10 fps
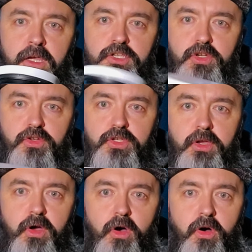Just
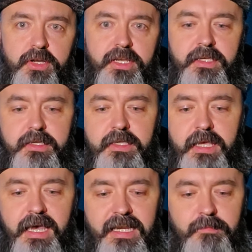ordered it,
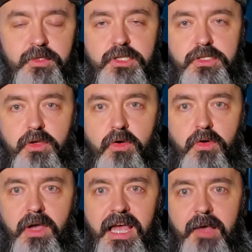and I'm so
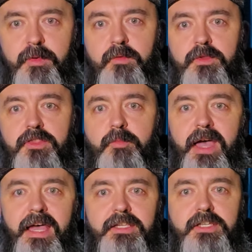happy with the
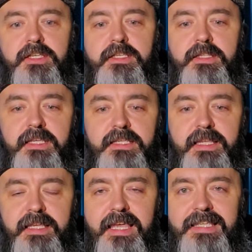purchase. This
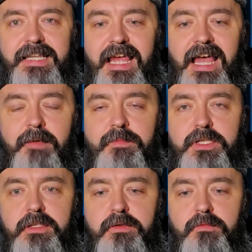thing is an
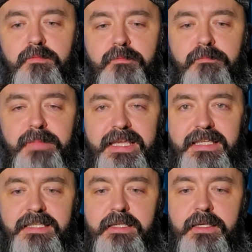absolute
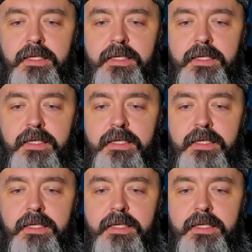beast.